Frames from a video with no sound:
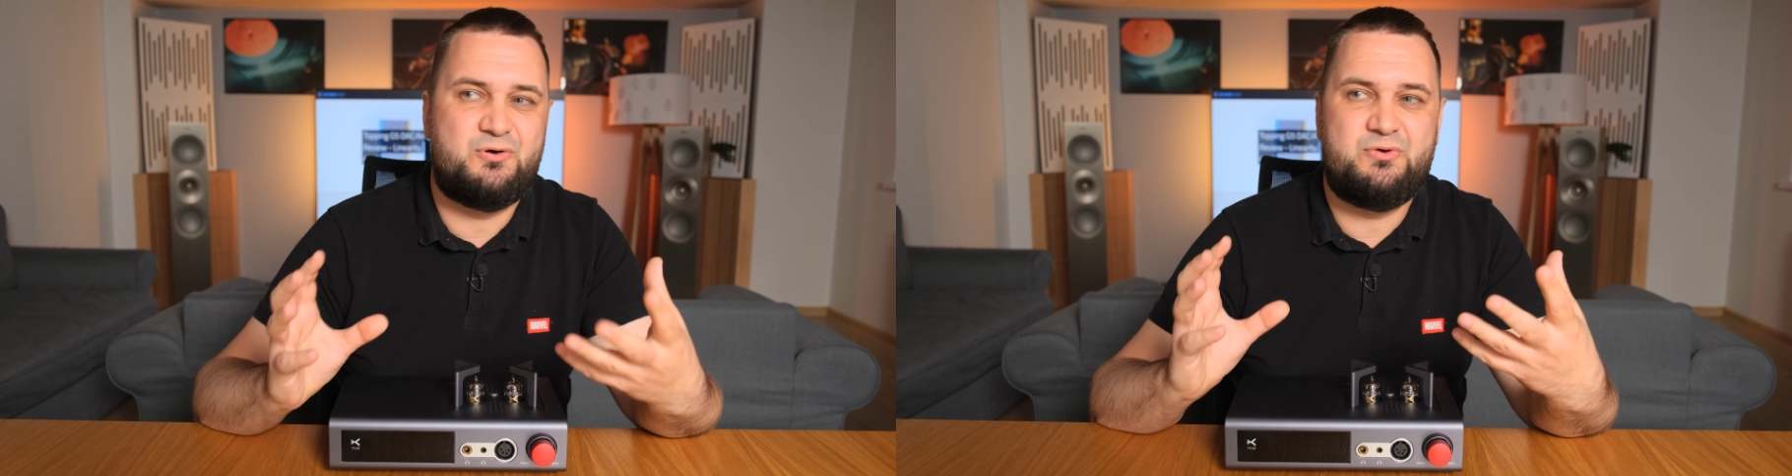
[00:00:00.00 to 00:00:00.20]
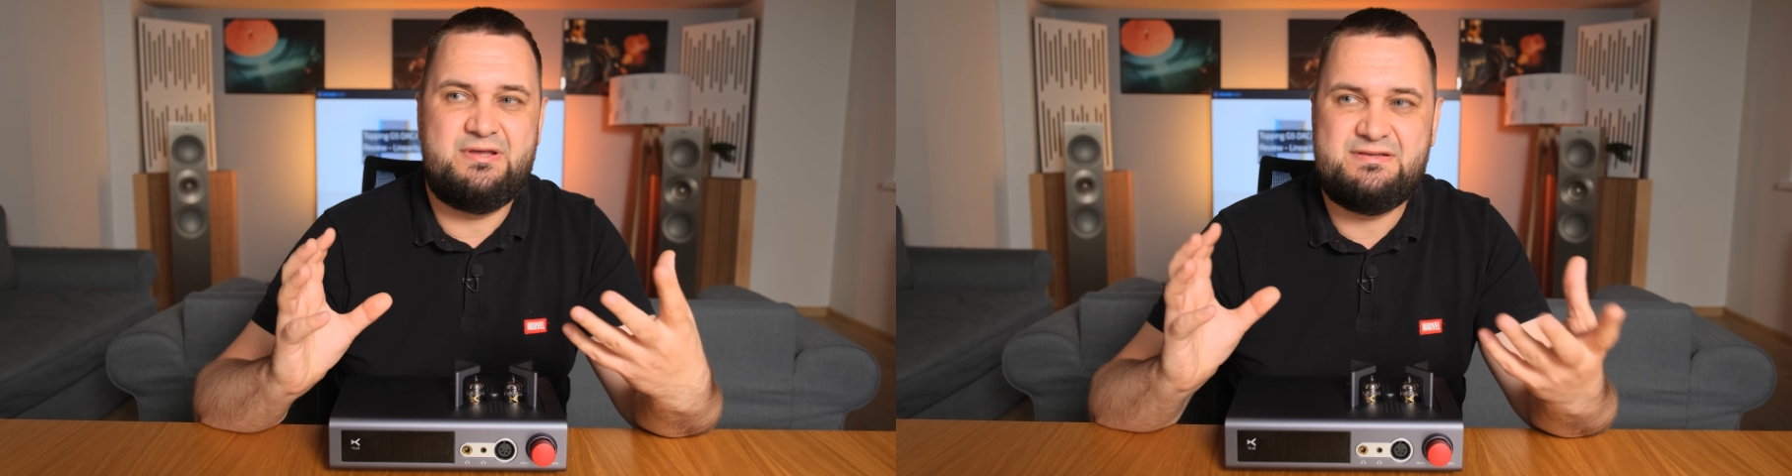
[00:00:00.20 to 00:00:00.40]

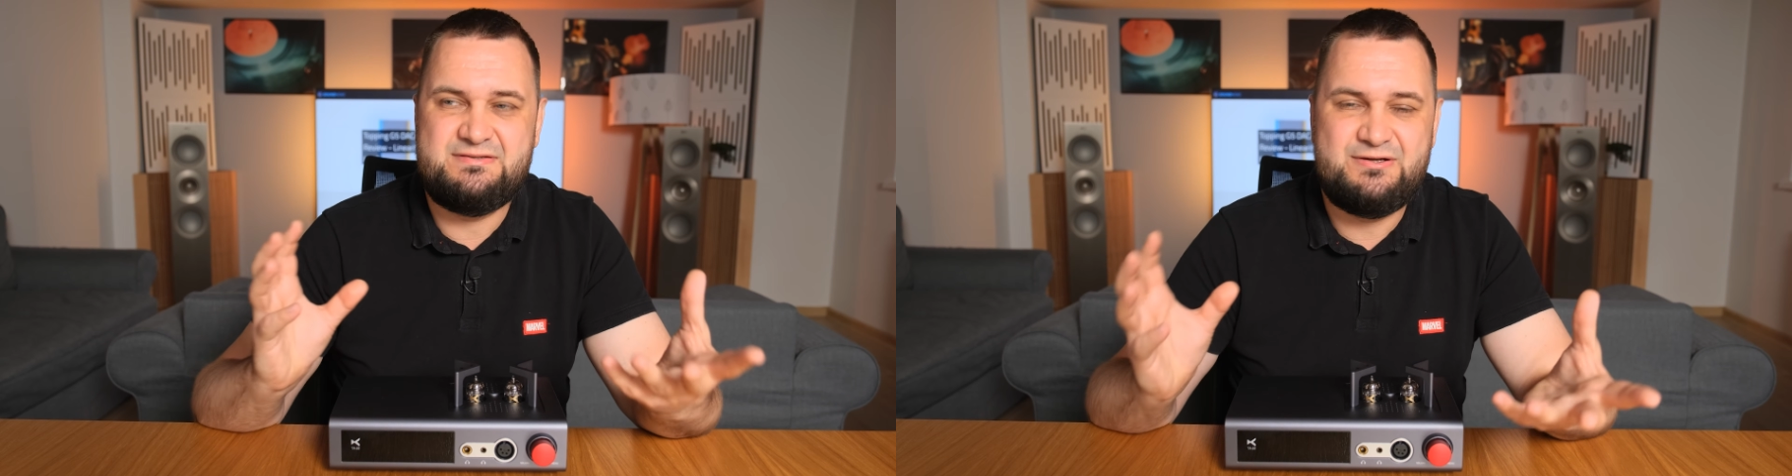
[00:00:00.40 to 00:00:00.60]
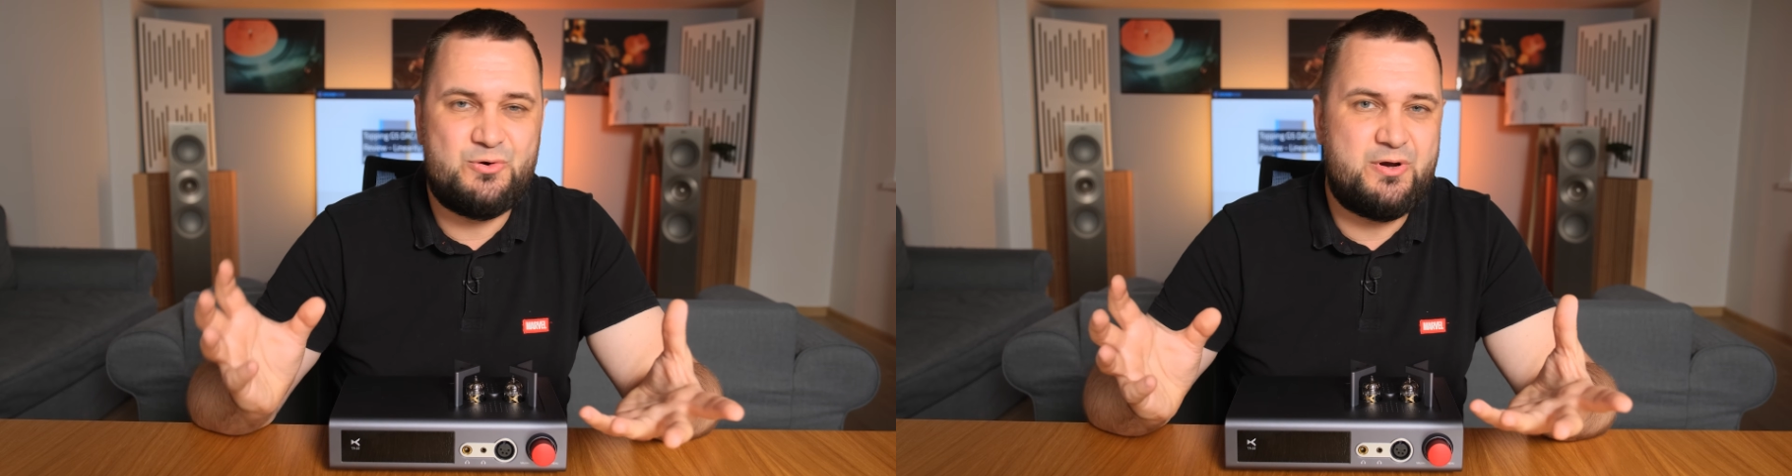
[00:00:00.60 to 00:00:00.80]

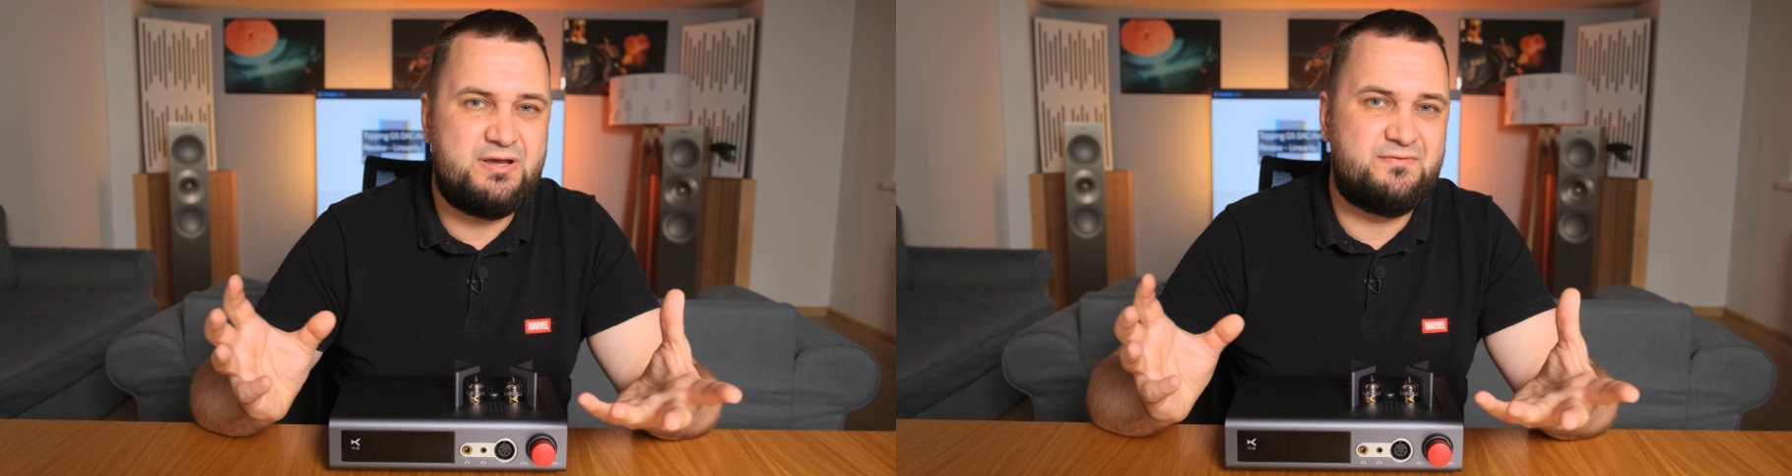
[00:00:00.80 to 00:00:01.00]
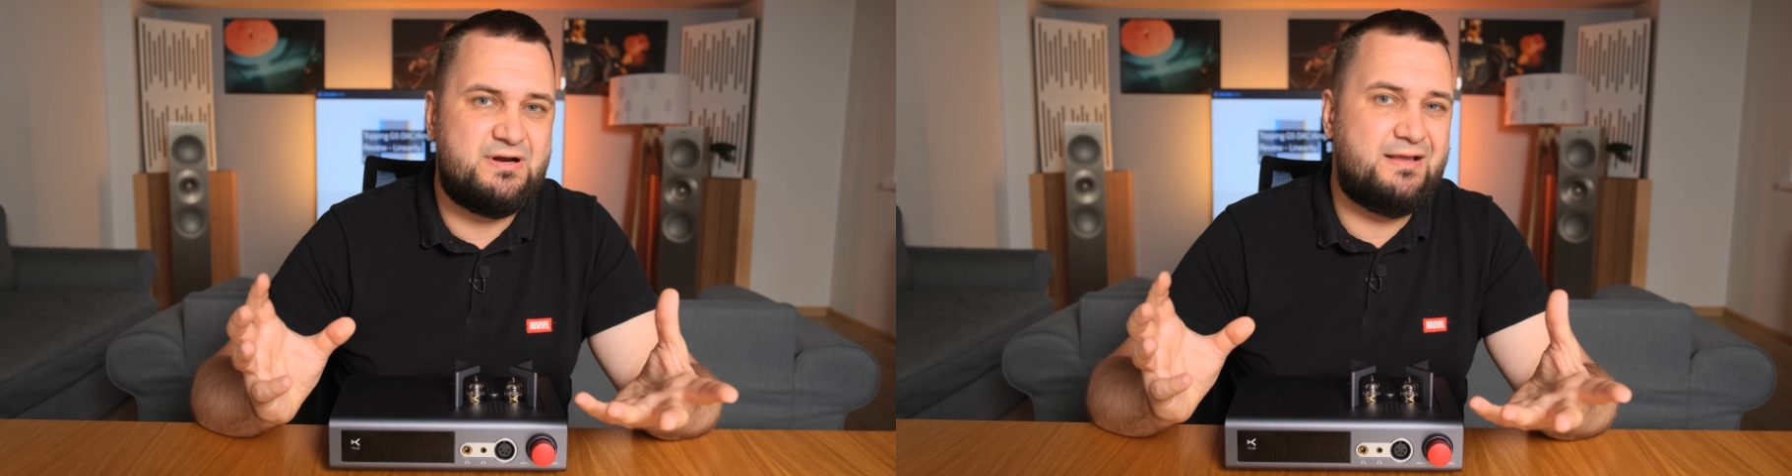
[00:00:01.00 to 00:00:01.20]

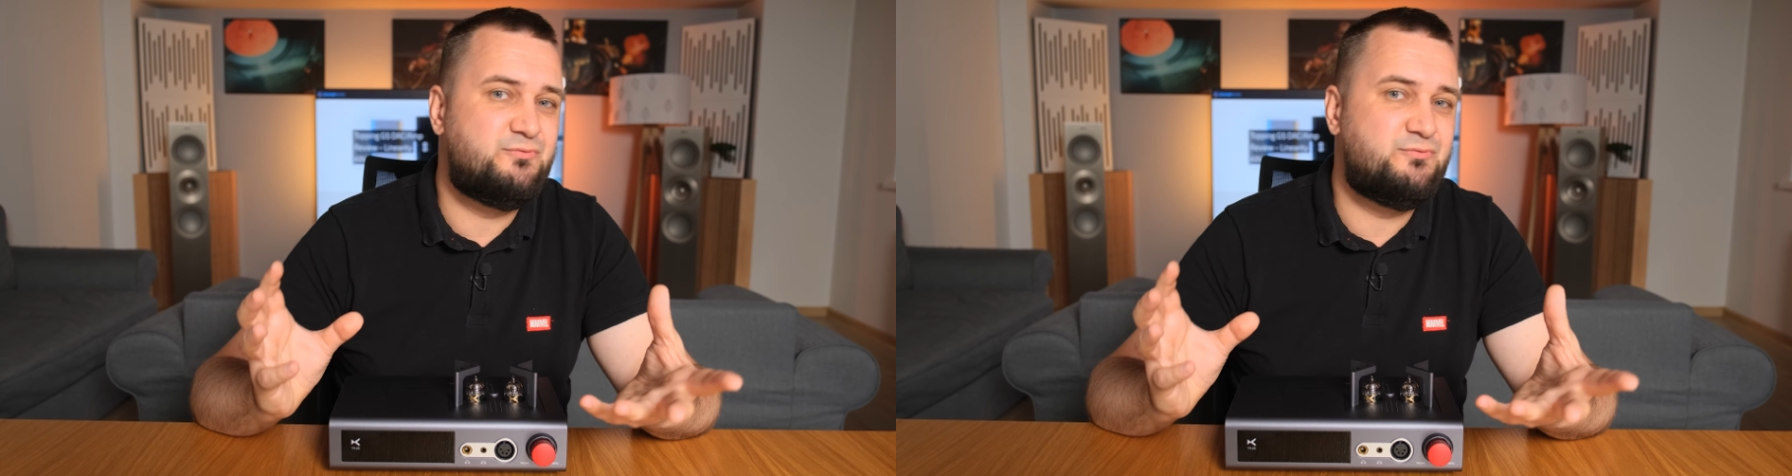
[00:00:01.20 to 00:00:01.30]
easygoing, very